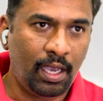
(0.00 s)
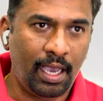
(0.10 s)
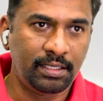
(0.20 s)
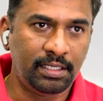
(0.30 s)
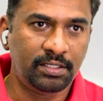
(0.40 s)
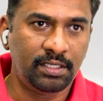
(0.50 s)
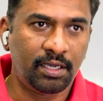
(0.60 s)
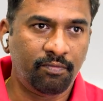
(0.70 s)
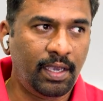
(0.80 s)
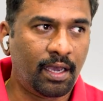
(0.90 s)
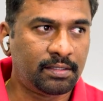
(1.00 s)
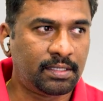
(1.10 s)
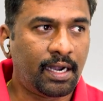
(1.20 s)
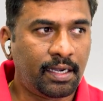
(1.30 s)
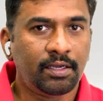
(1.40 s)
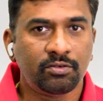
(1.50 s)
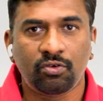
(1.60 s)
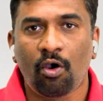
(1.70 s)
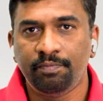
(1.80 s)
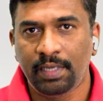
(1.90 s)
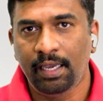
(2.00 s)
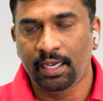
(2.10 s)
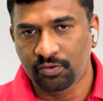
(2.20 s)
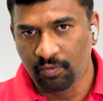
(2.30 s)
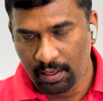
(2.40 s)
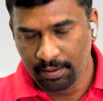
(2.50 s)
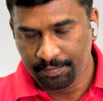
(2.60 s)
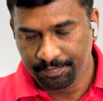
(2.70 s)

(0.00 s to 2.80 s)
and this year we are starting scope 3 as well.